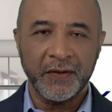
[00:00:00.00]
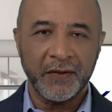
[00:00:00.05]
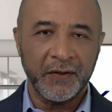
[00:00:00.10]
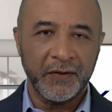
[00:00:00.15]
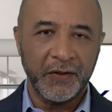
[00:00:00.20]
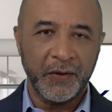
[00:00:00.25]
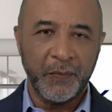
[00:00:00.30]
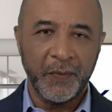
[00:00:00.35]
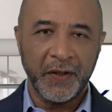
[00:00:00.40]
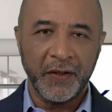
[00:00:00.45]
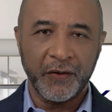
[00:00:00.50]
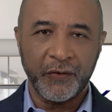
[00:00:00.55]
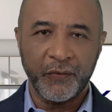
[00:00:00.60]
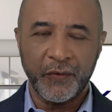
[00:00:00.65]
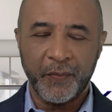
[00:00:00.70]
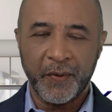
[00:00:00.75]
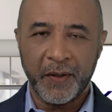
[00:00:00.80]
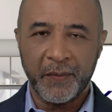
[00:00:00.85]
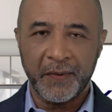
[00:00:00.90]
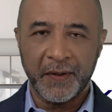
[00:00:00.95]
the Dominican
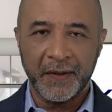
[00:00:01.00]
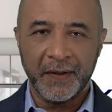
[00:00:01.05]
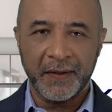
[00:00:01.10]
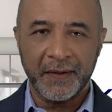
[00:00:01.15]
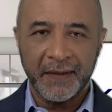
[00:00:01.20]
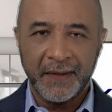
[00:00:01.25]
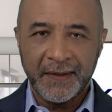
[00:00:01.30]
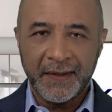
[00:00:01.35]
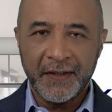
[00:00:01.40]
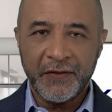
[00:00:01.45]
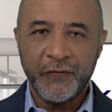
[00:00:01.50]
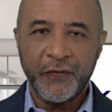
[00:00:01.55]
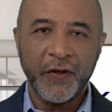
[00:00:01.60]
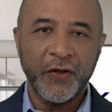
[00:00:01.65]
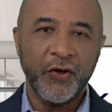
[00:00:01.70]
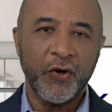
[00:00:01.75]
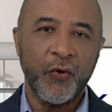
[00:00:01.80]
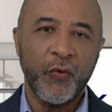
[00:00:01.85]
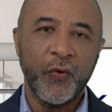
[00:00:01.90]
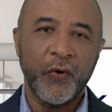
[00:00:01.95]
Republic. This
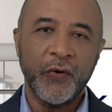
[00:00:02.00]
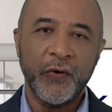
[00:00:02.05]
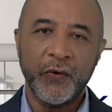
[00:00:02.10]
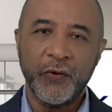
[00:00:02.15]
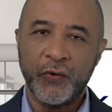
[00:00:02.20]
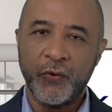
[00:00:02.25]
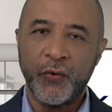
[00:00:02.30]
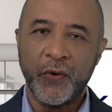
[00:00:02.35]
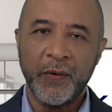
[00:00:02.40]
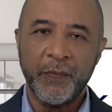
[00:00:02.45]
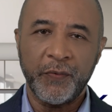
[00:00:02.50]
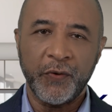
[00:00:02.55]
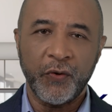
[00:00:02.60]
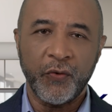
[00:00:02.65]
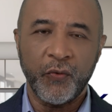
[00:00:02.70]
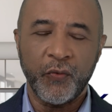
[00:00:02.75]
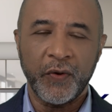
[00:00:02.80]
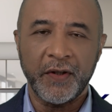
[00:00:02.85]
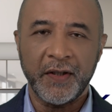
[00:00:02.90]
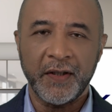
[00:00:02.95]
video will equip you
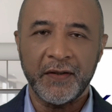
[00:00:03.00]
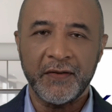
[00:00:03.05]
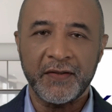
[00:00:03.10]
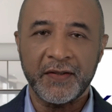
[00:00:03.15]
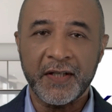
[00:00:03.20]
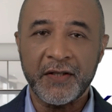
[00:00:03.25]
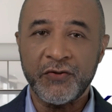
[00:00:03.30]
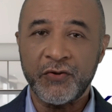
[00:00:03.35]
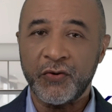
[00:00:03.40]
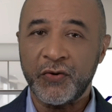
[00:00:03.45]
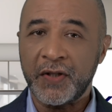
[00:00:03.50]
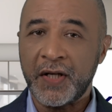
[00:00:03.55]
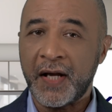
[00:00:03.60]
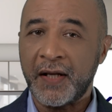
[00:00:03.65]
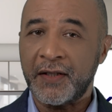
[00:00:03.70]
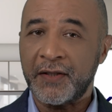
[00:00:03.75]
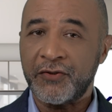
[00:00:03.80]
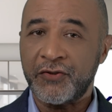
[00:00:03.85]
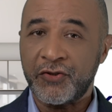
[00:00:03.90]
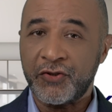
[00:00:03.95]
with the essential
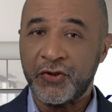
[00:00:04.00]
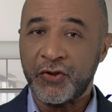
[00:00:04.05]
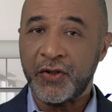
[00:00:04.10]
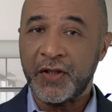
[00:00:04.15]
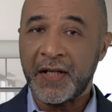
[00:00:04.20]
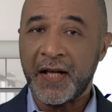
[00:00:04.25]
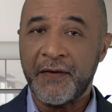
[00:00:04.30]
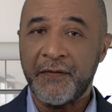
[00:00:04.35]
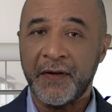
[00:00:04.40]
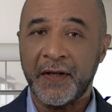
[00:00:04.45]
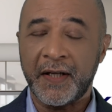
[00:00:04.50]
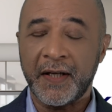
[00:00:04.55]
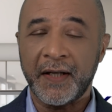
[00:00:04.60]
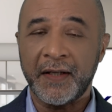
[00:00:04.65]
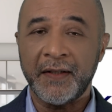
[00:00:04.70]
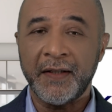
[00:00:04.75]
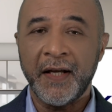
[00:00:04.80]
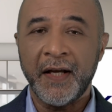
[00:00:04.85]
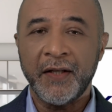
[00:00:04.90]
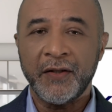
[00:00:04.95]
knowledge to
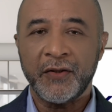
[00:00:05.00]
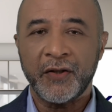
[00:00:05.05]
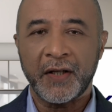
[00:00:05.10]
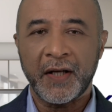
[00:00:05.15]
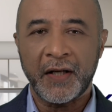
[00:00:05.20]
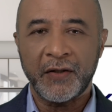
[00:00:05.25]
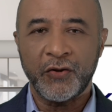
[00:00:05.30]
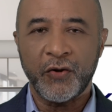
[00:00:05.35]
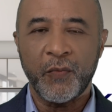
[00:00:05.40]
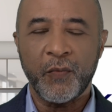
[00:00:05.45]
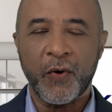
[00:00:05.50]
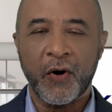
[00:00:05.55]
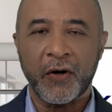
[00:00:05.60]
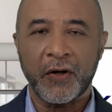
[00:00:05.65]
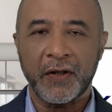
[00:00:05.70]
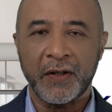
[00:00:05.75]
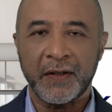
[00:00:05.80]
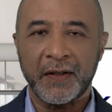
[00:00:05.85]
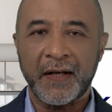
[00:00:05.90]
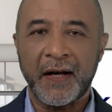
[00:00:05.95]
navigate the condo
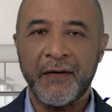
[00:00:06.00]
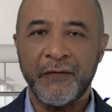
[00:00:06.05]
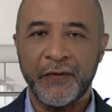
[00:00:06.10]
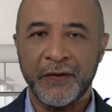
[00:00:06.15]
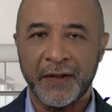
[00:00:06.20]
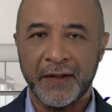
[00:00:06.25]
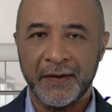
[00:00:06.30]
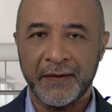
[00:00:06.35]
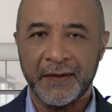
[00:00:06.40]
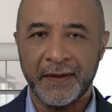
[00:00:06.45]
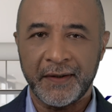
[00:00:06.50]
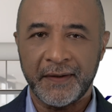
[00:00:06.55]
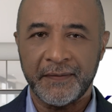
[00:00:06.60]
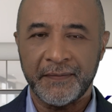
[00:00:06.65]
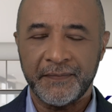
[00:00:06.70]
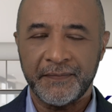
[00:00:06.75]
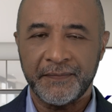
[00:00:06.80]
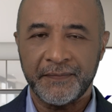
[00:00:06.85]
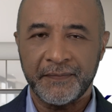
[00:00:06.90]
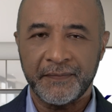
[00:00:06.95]
market confidently.
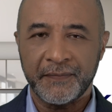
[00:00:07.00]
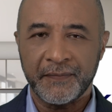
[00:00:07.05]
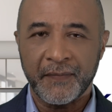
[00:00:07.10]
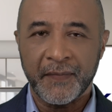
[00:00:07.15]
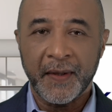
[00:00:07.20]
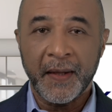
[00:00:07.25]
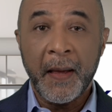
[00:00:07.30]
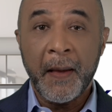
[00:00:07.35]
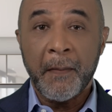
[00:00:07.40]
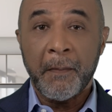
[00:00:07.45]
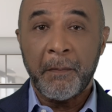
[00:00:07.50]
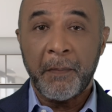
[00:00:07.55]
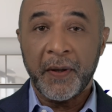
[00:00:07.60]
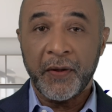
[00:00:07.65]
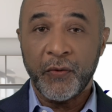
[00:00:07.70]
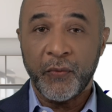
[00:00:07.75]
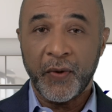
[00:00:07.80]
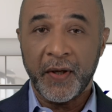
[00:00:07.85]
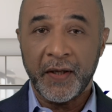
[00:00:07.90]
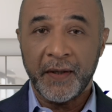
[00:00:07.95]
By the
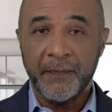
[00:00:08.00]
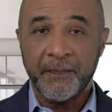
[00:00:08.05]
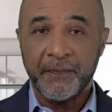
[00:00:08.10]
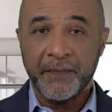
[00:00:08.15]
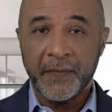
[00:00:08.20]
way,